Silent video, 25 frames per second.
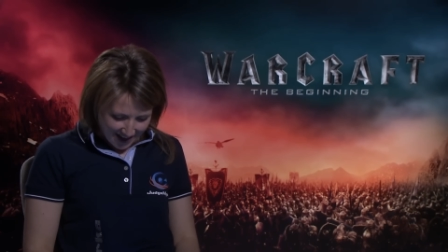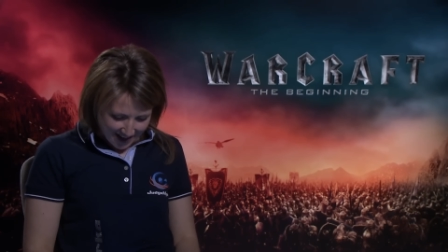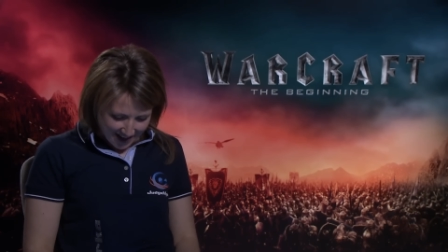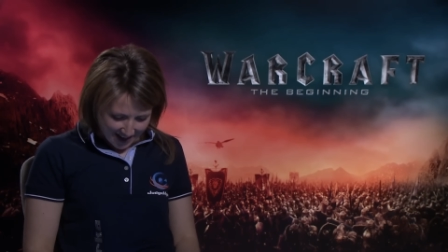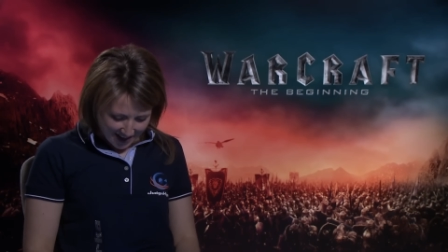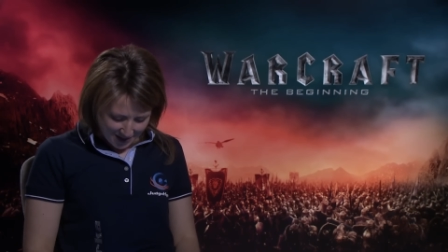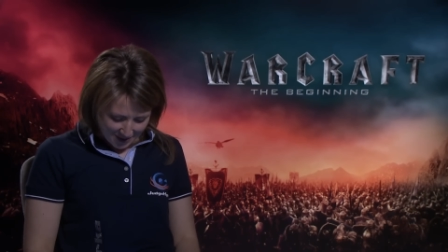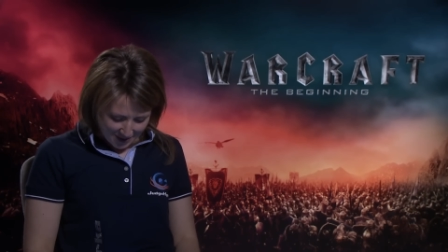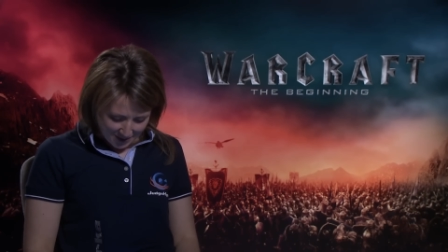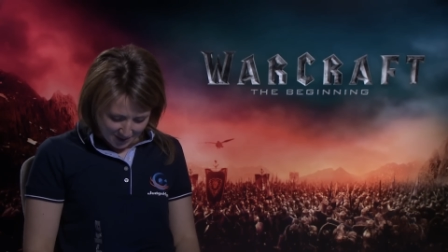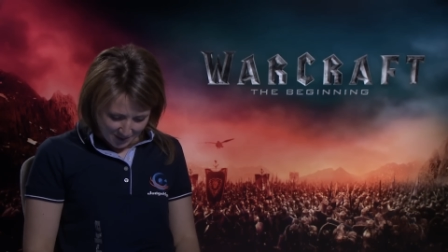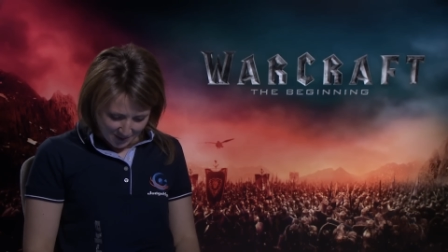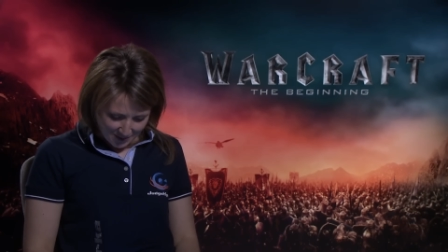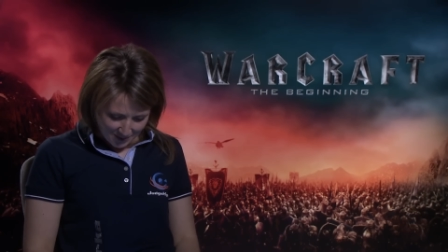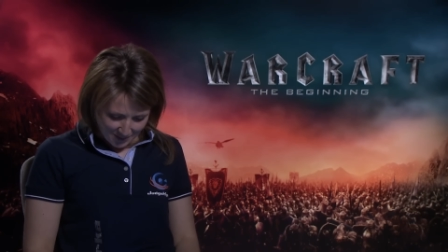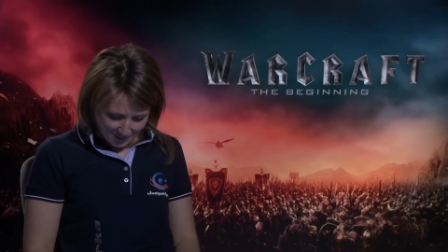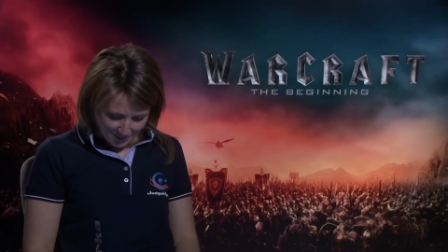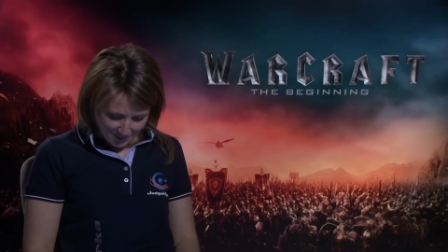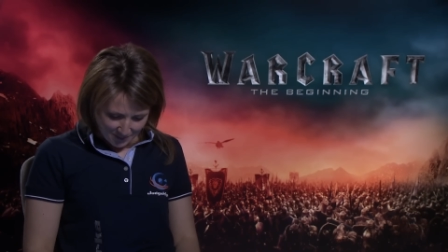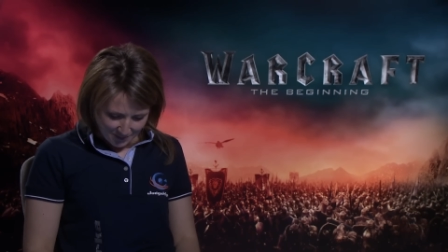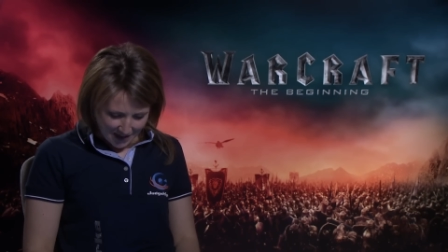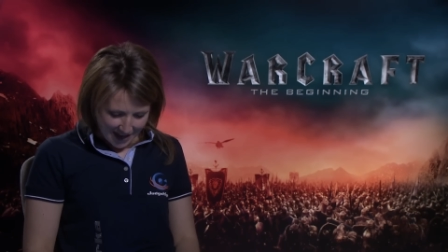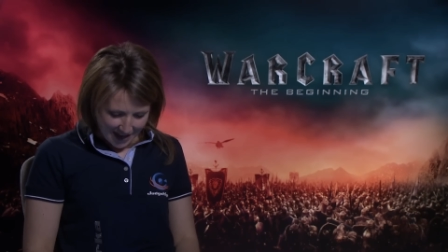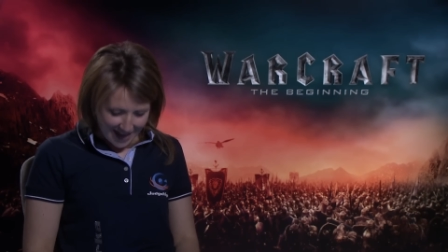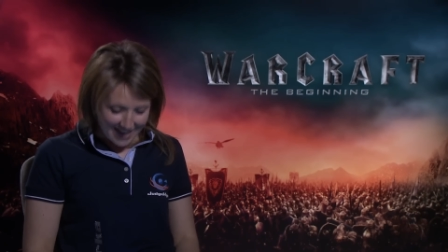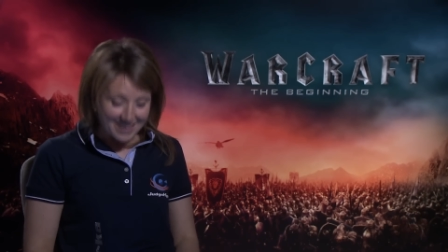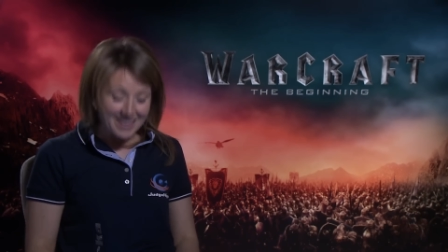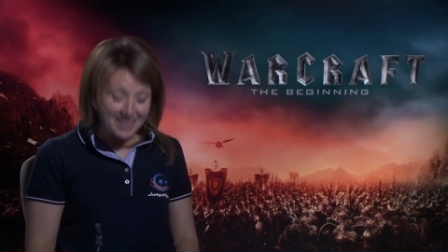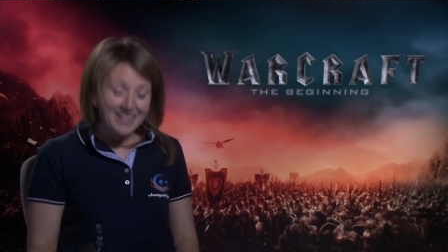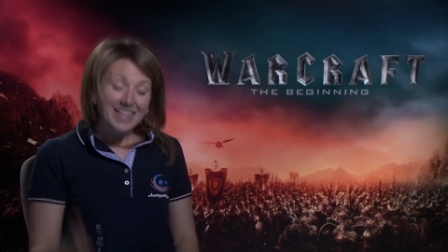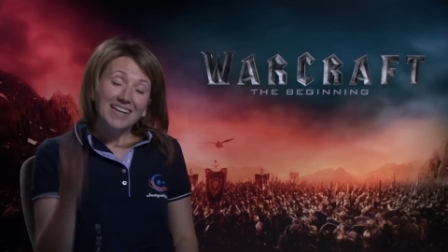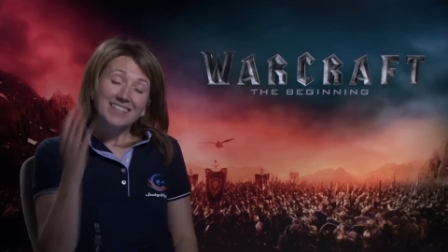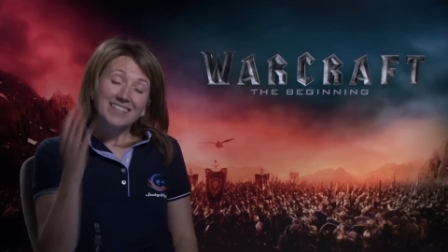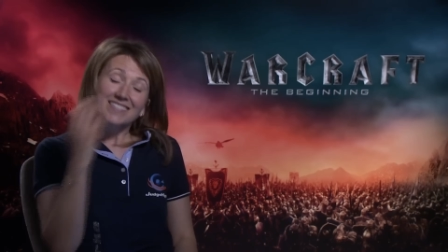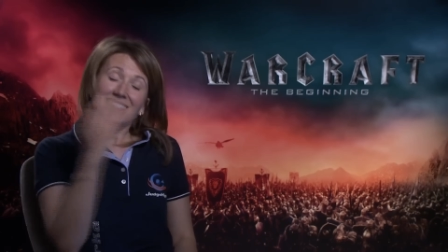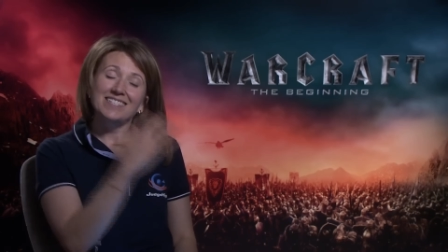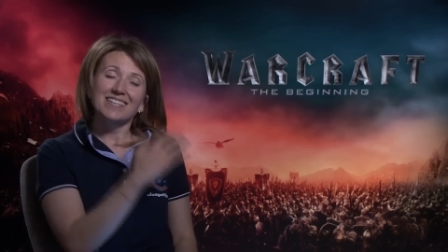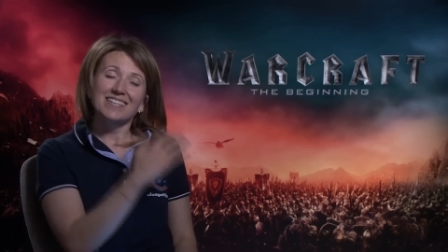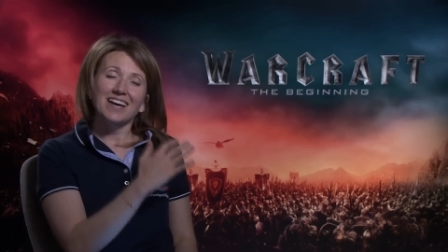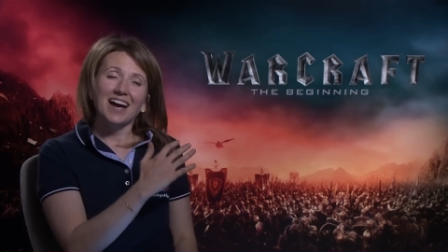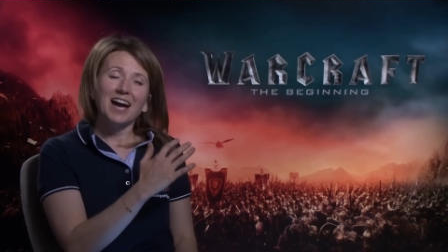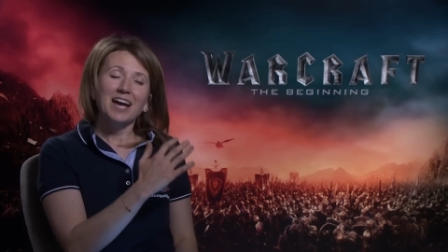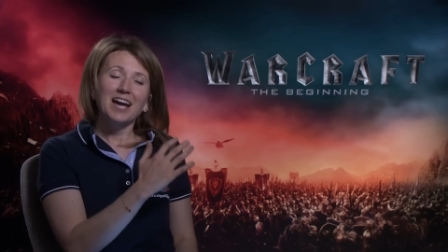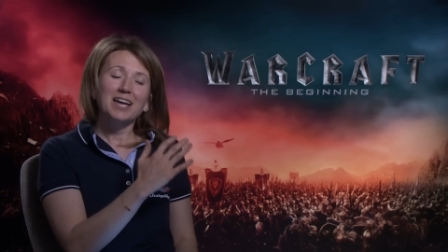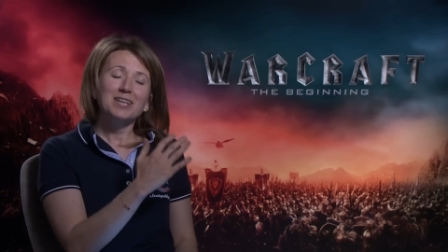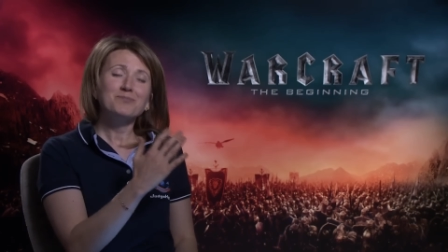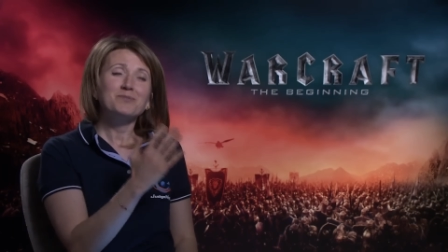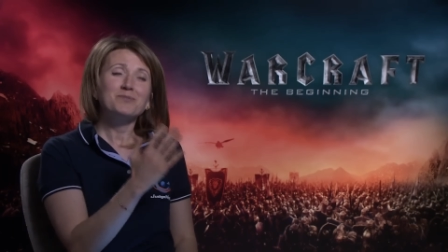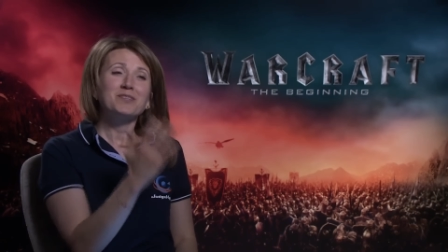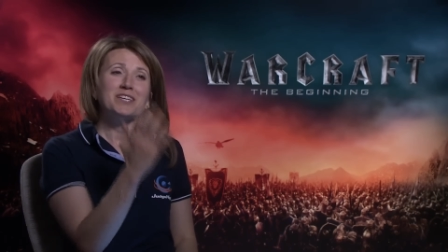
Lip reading: at that time,